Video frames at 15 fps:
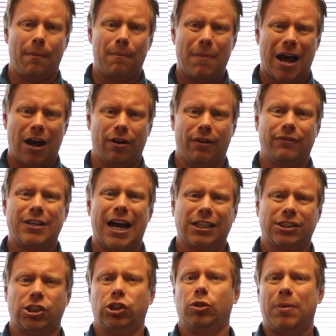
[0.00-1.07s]
amount of
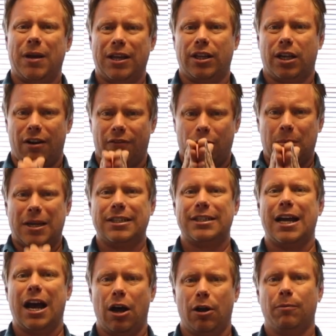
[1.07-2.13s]
taxes you pay the government
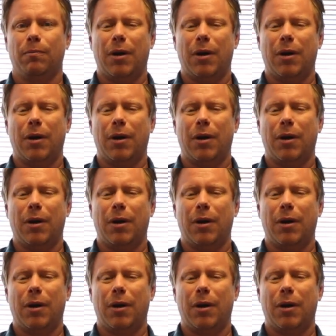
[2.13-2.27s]
down